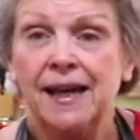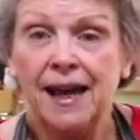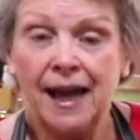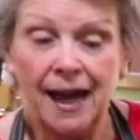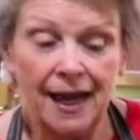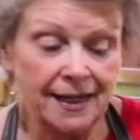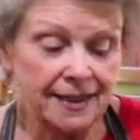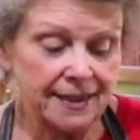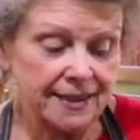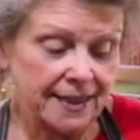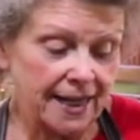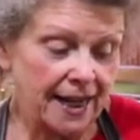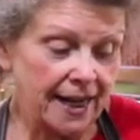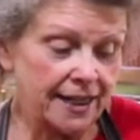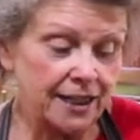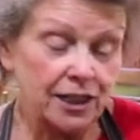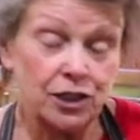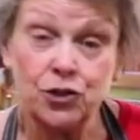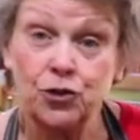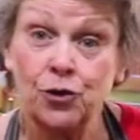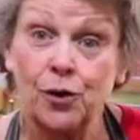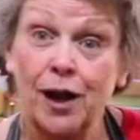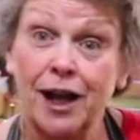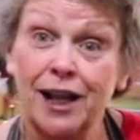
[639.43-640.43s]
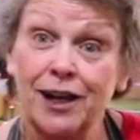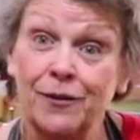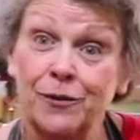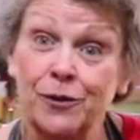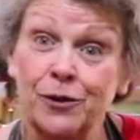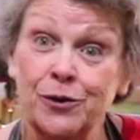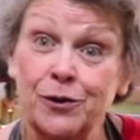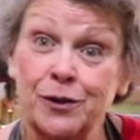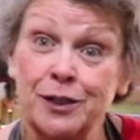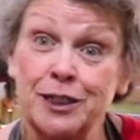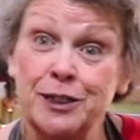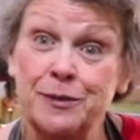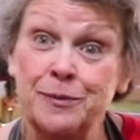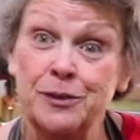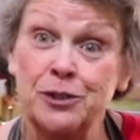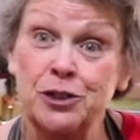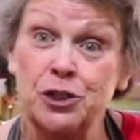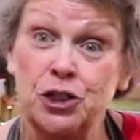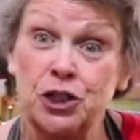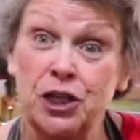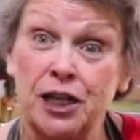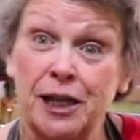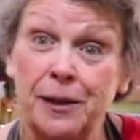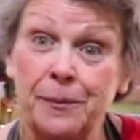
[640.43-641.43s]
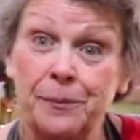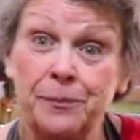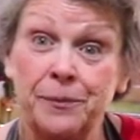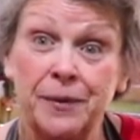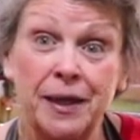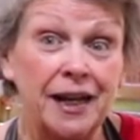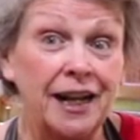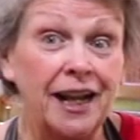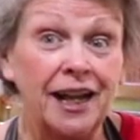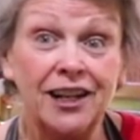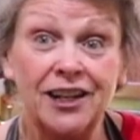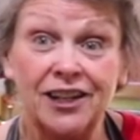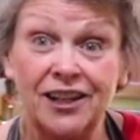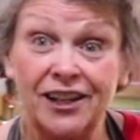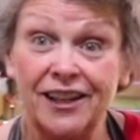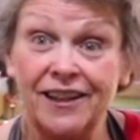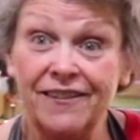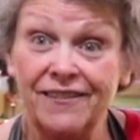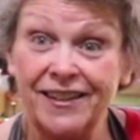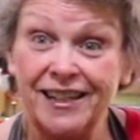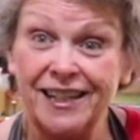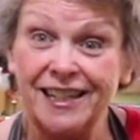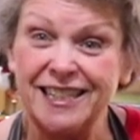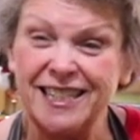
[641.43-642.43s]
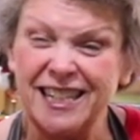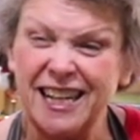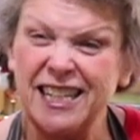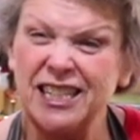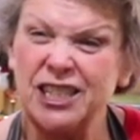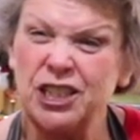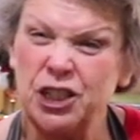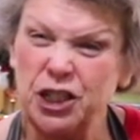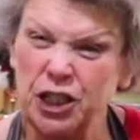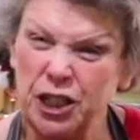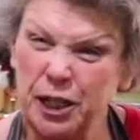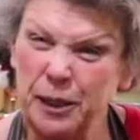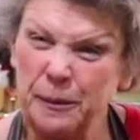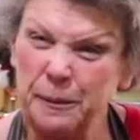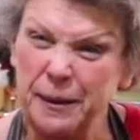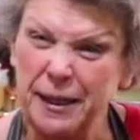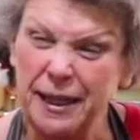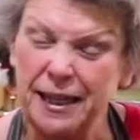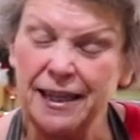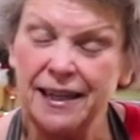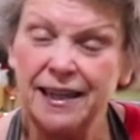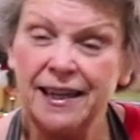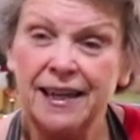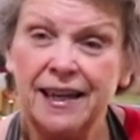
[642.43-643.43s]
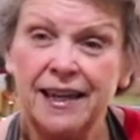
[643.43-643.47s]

I decided to try it on the Christmas jam. And I love it, it tastes yummy.